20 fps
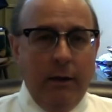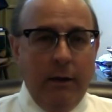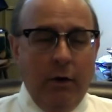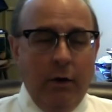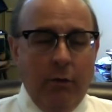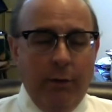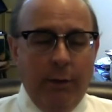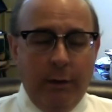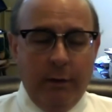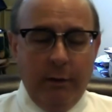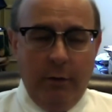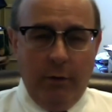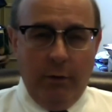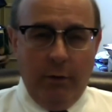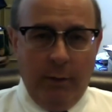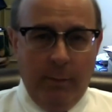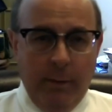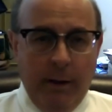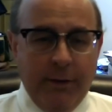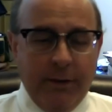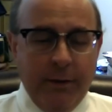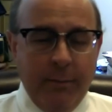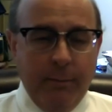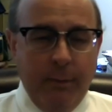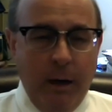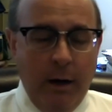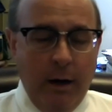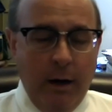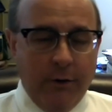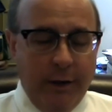over the month of
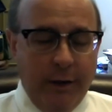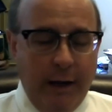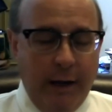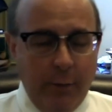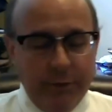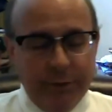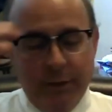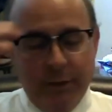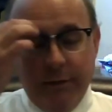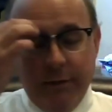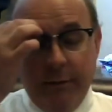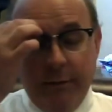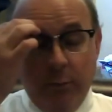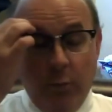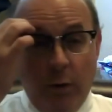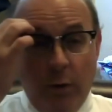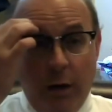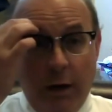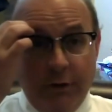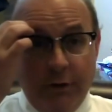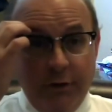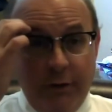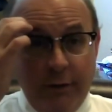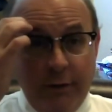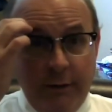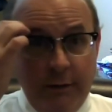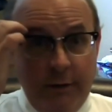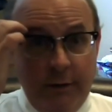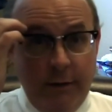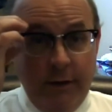March. I was in
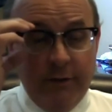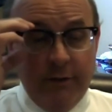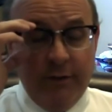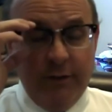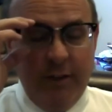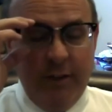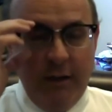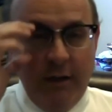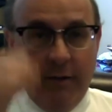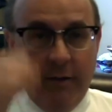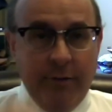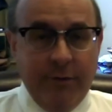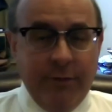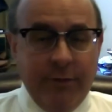Washington, D.C.